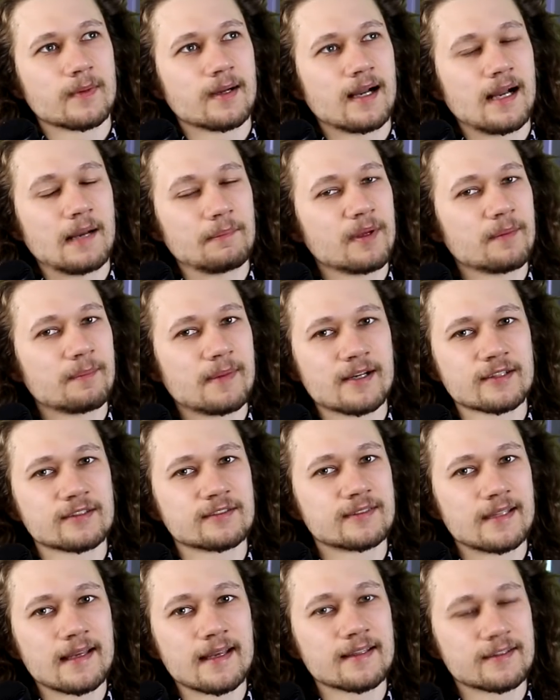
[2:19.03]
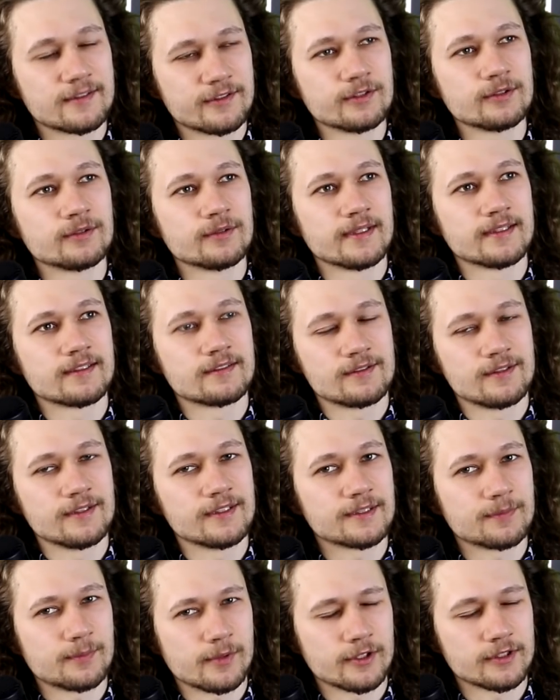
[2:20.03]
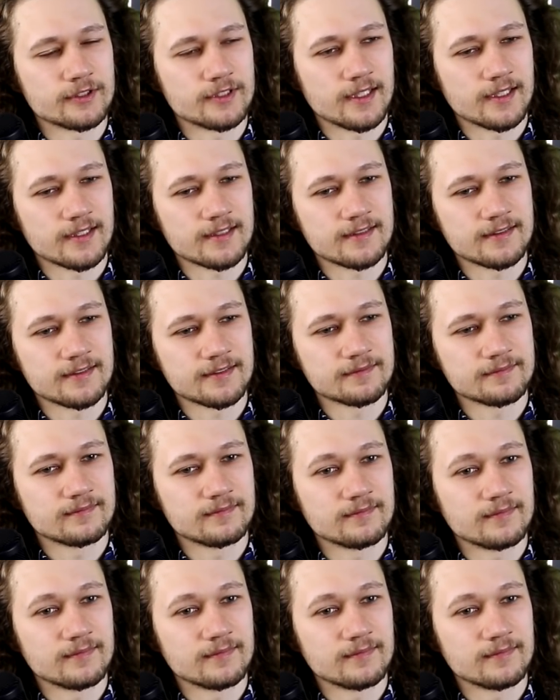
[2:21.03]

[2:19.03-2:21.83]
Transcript: I'm about day two into this project.